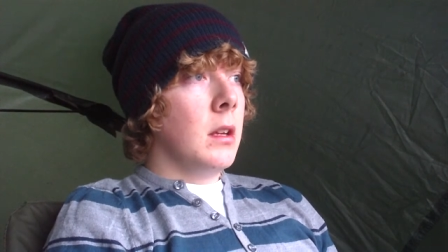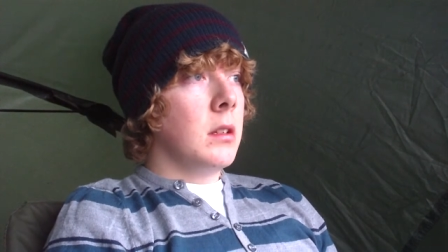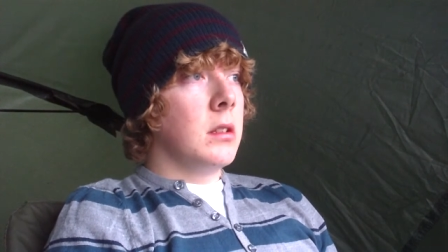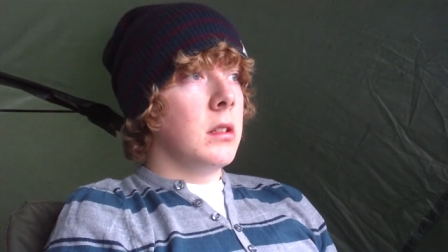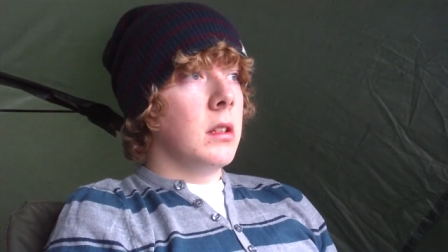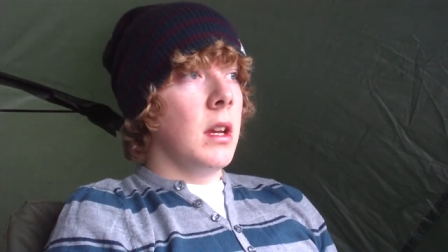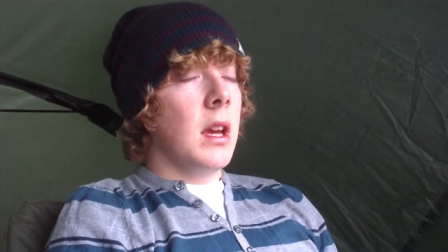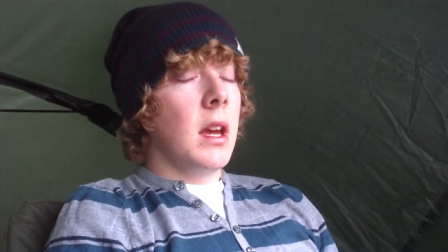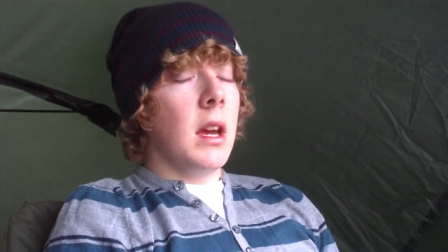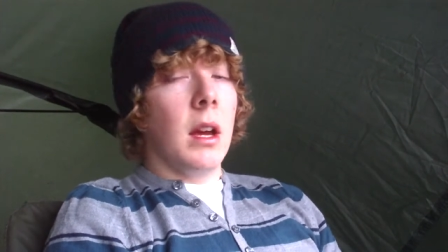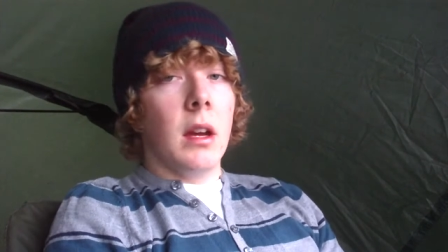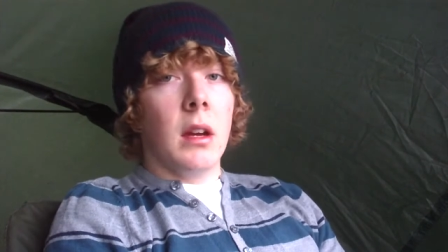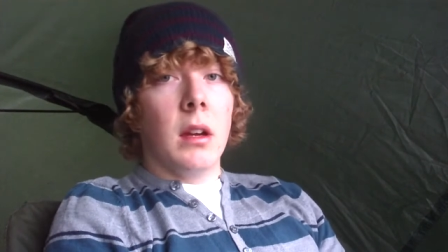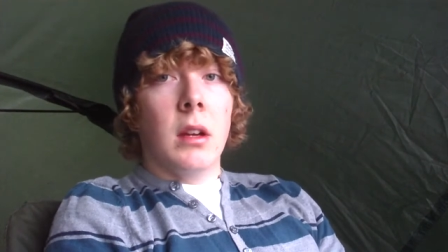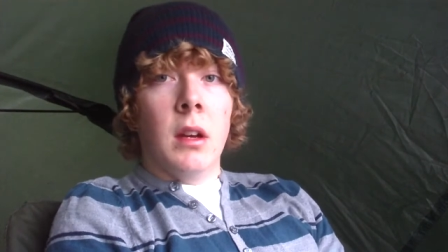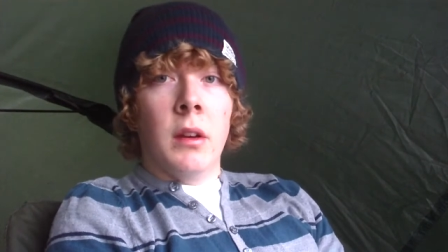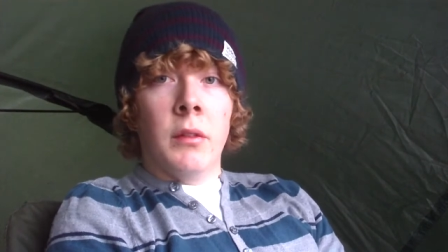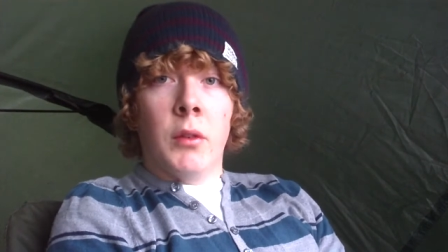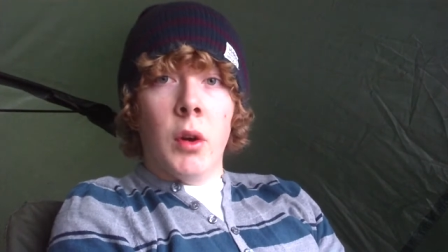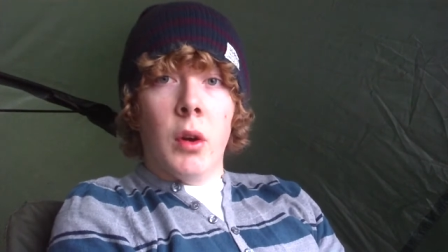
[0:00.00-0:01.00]
so yeah,
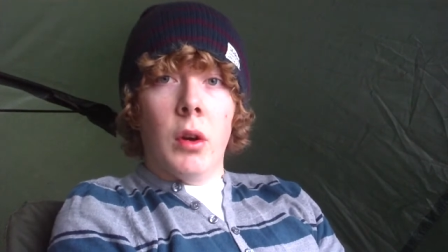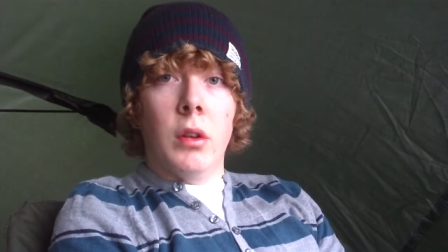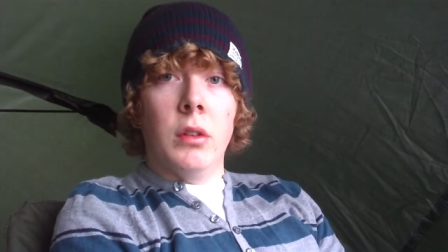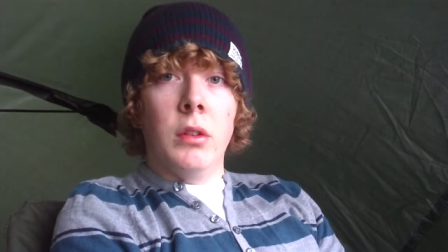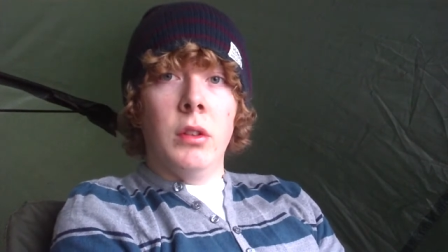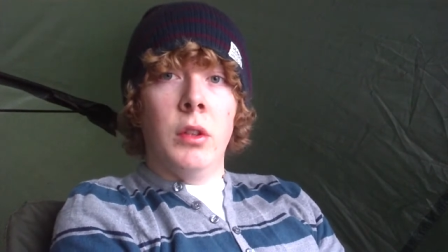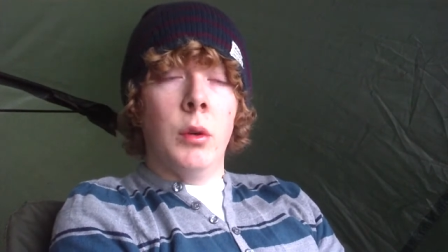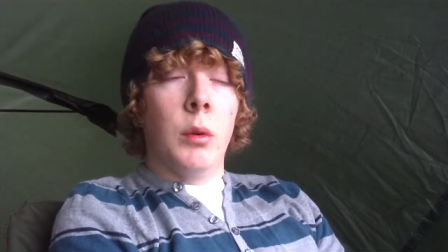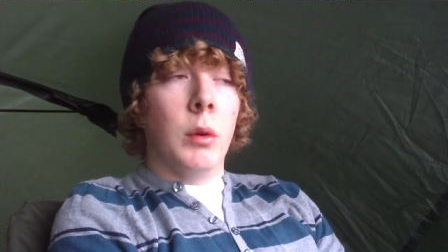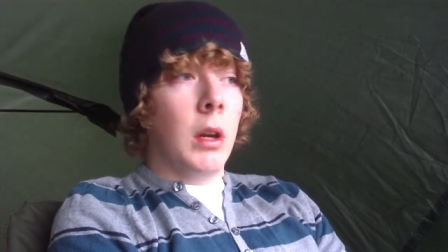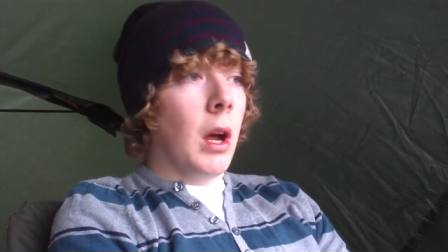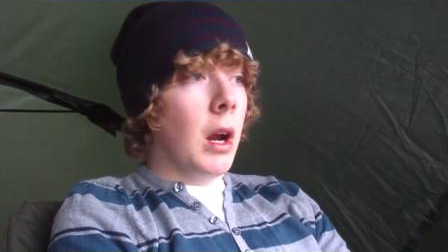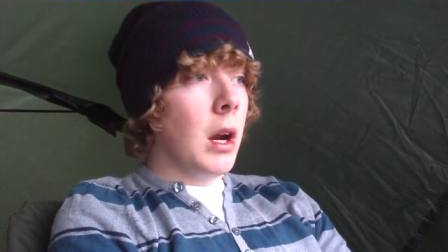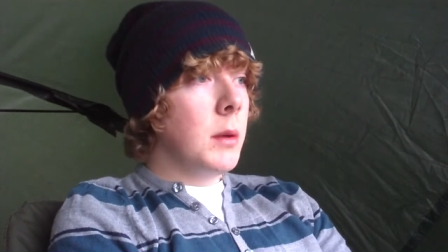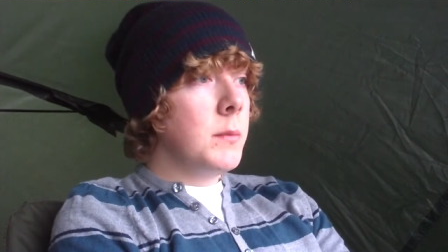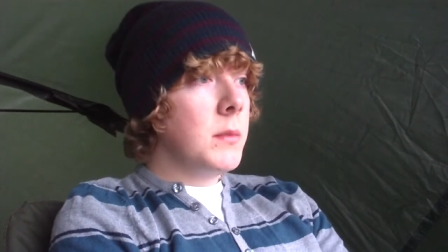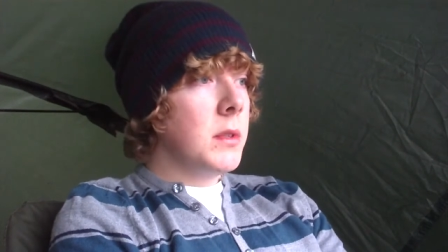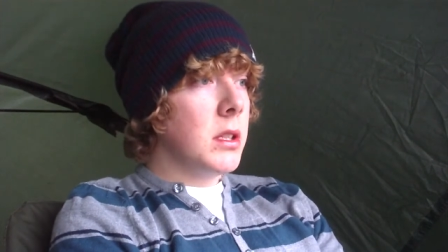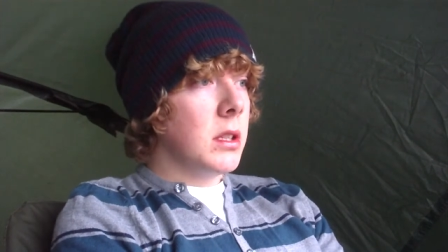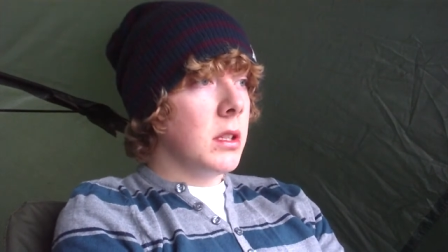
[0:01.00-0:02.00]
I've got new
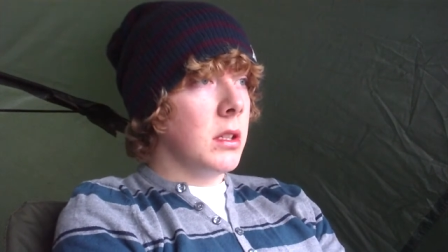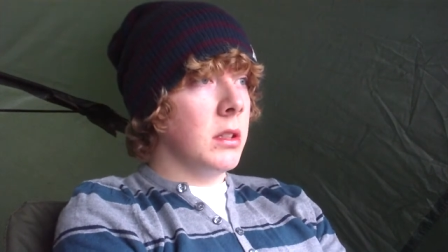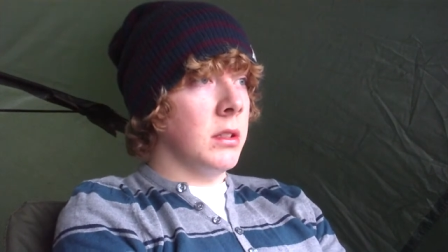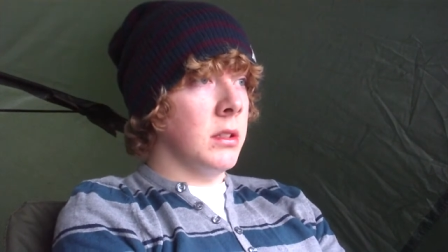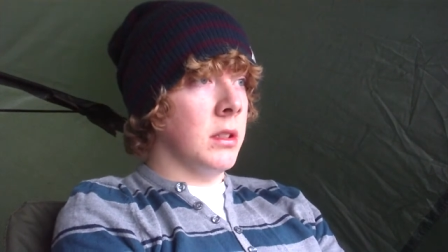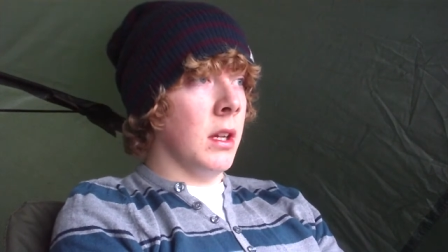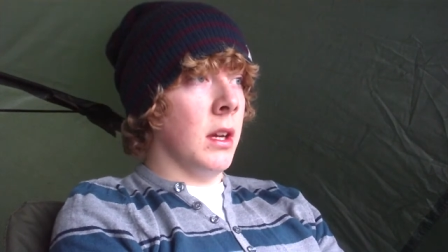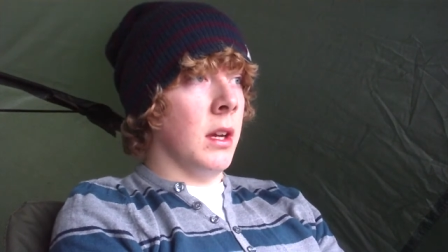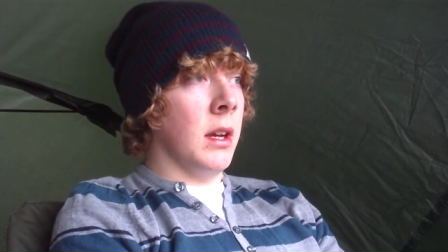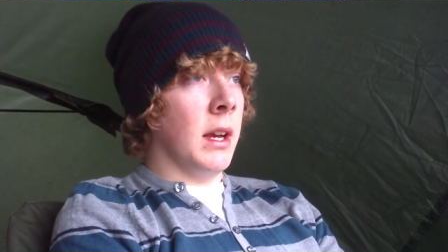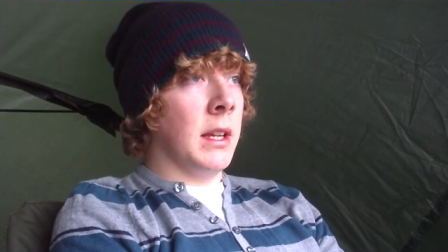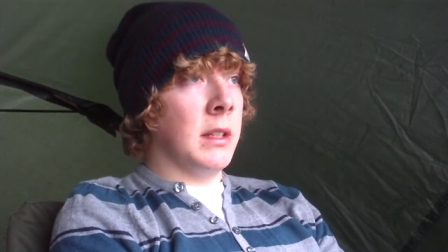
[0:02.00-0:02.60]
alarms because uh,